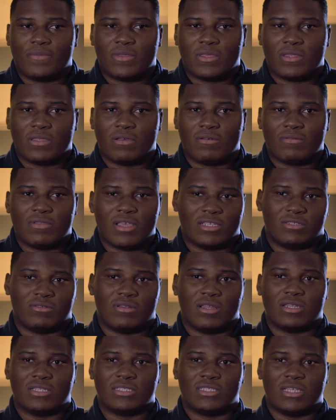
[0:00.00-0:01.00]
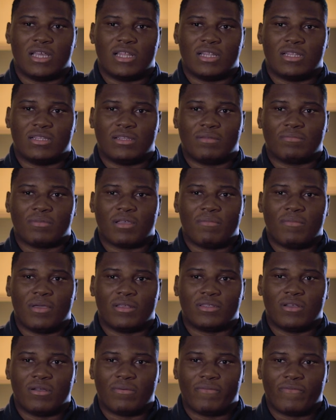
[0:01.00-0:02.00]
You know, that's when I decided I'm coming
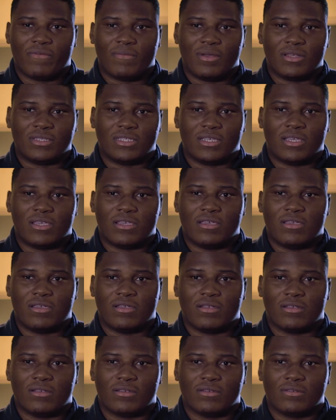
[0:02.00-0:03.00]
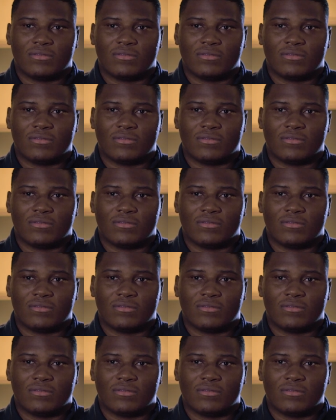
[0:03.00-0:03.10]
back to Auburn for my senior year.